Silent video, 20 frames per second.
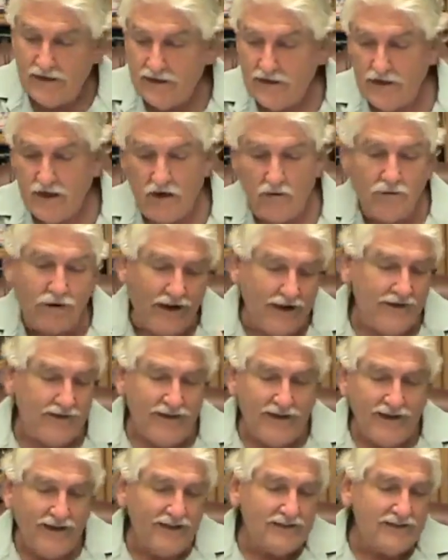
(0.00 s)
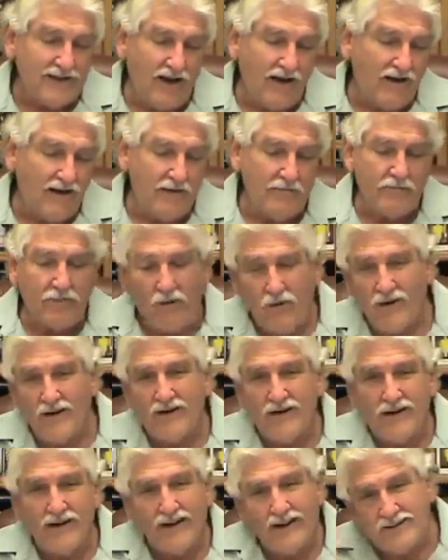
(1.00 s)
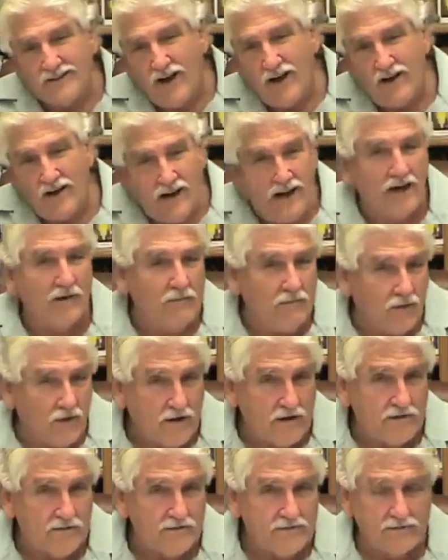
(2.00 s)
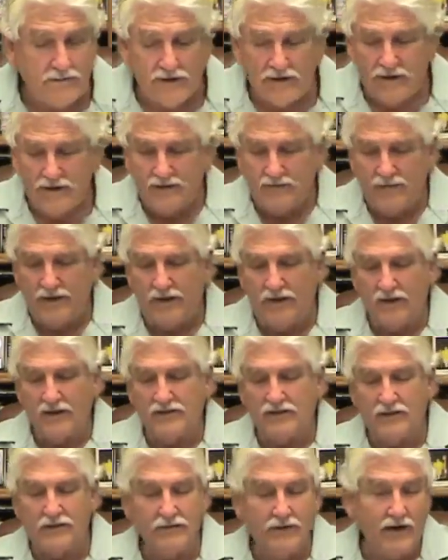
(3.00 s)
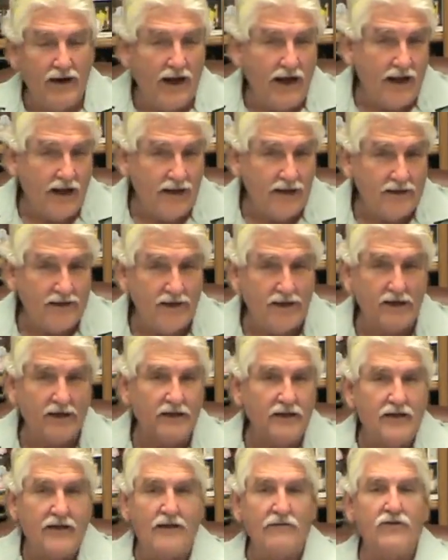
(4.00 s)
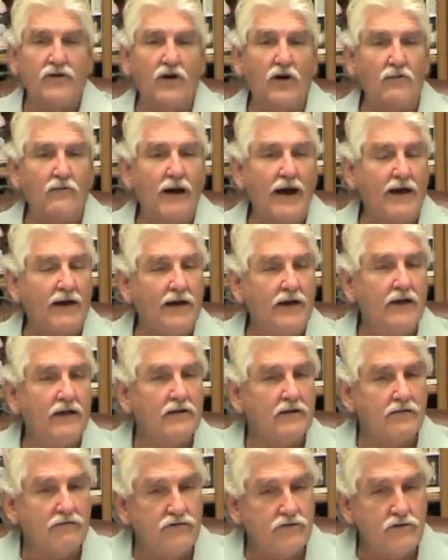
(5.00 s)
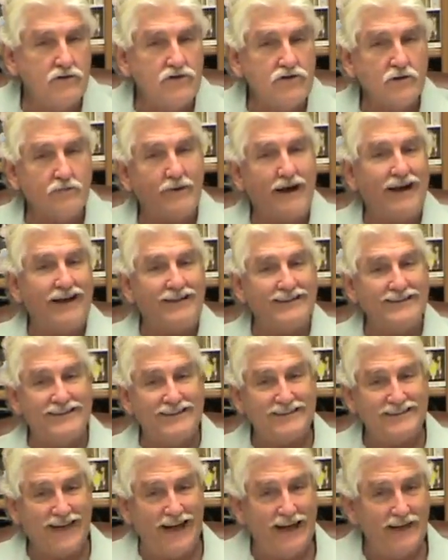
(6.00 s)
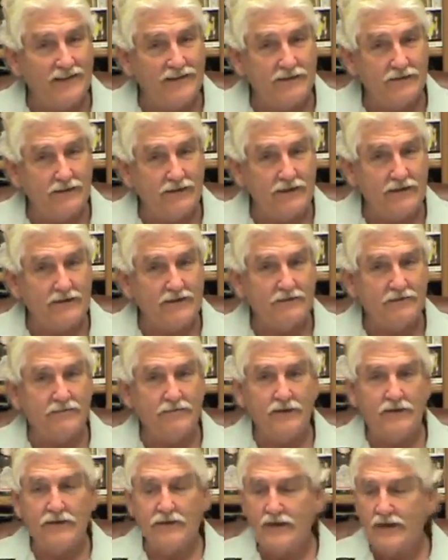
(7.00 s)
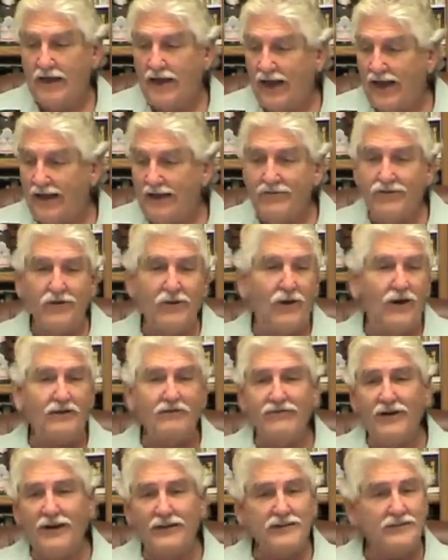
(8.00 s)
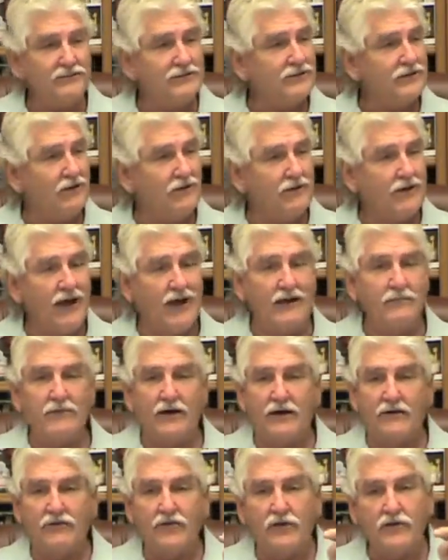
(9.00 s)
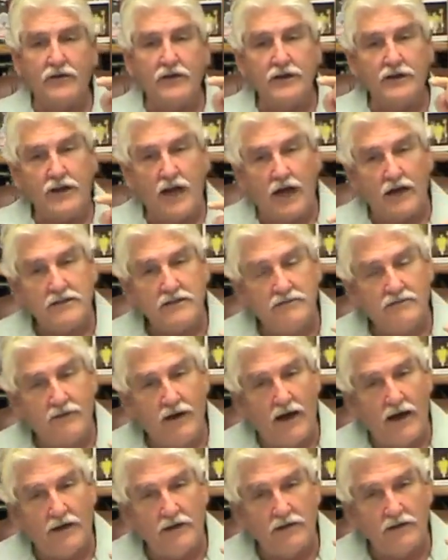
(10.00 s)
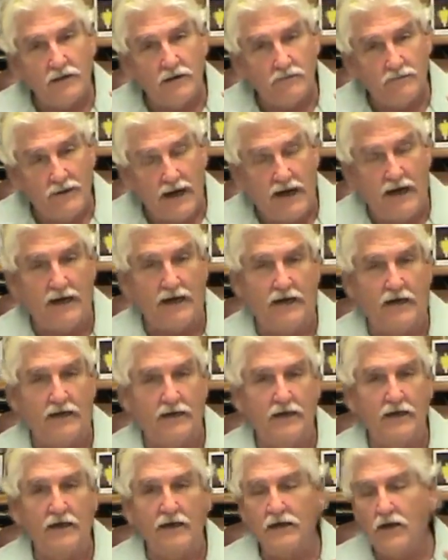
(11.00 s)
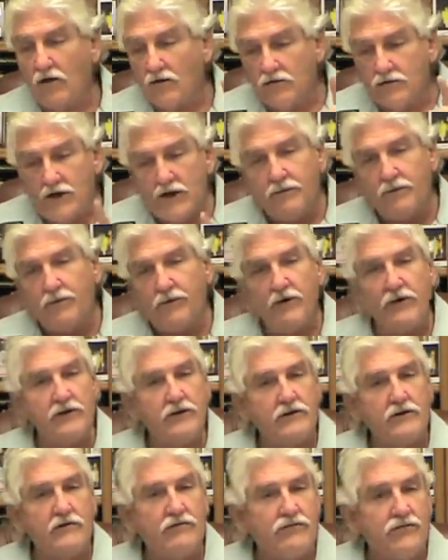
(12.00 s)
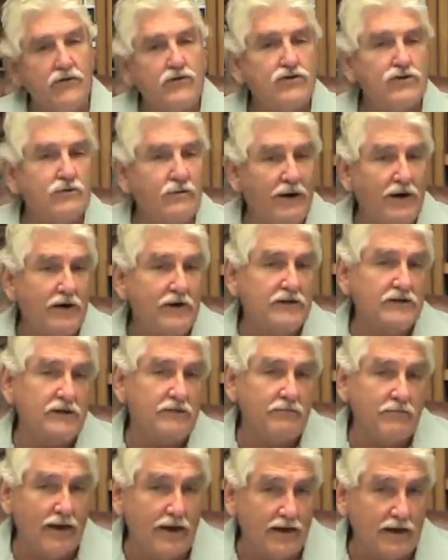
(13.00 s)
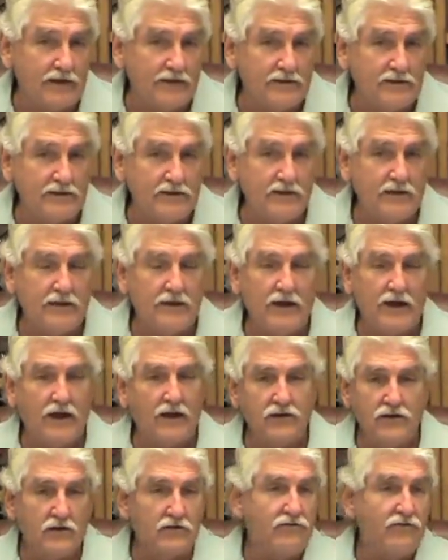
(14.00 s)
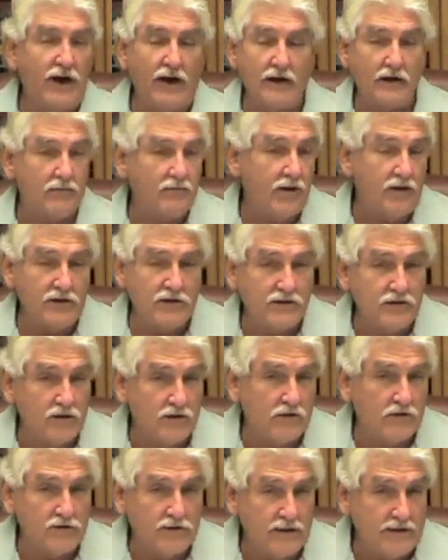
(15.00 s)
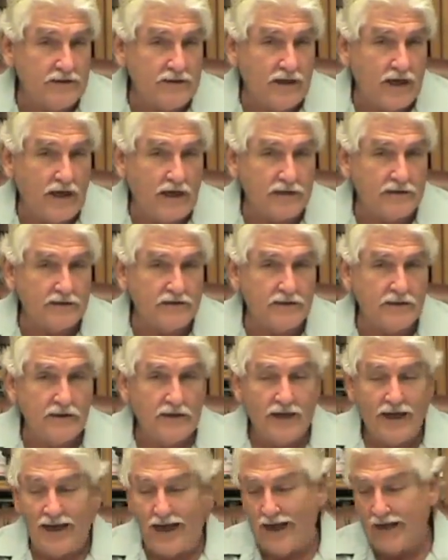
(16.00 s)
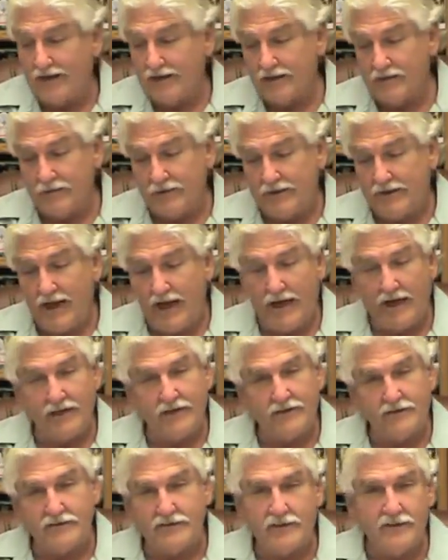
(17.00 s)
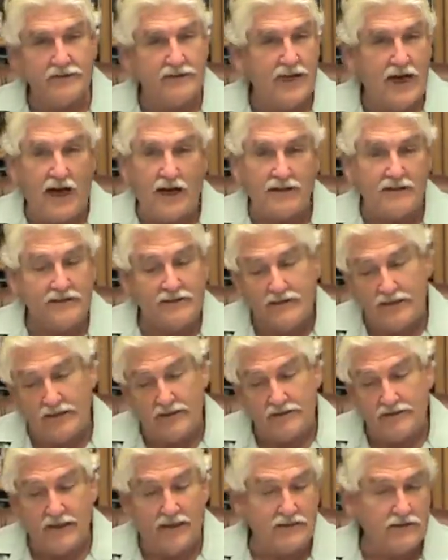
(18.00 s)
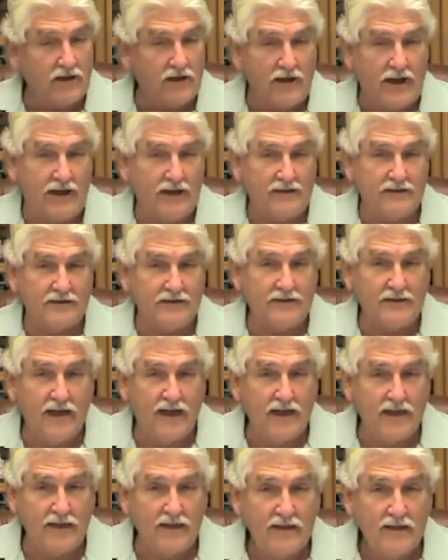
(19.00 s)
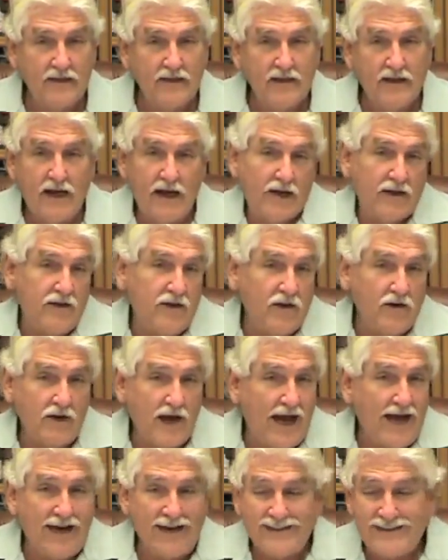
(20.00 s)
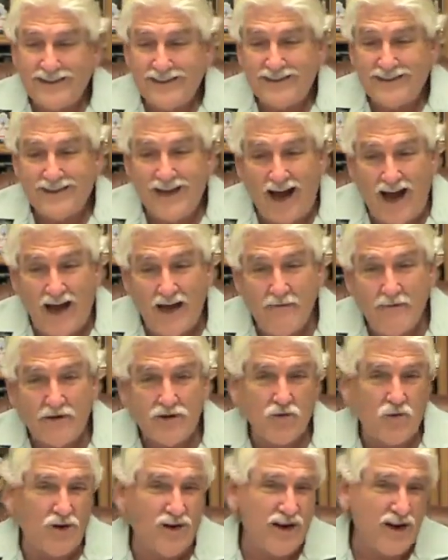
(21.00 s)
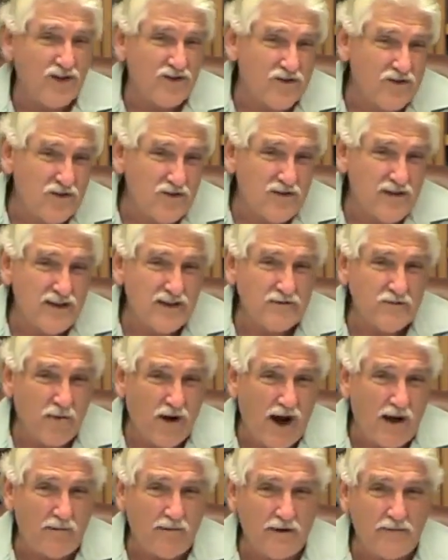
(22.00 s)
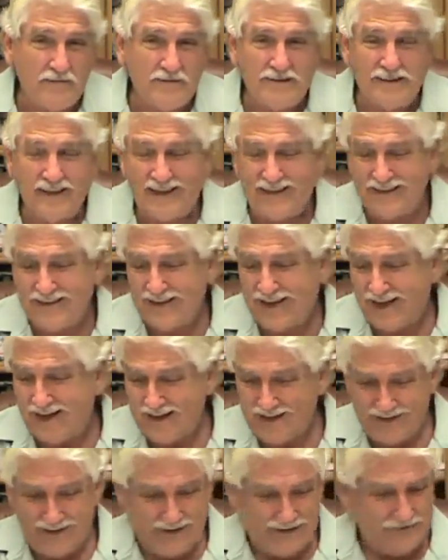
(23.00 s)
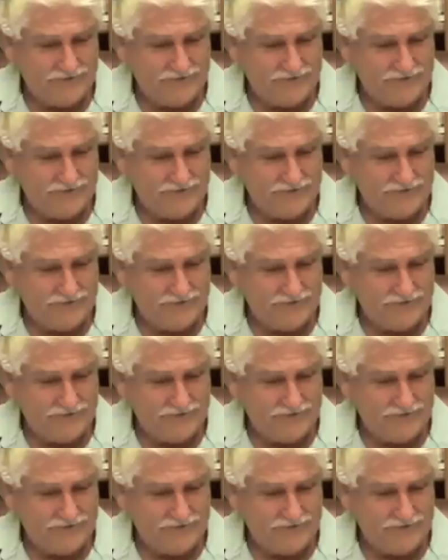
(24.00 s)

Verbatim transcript: you know what? It's all important and it's all unimportant. Because in reality, if you go back eating the food your body's designed to eat, and if you want vegetables, okay, but if you're detoxifying your body, go deeper into the fruits, berries, and melons, and you'll find a much thorough detox. Adding the botanicals is God's sin. that's all I can say. And your God, it's just time, it's working through these problems, and uh,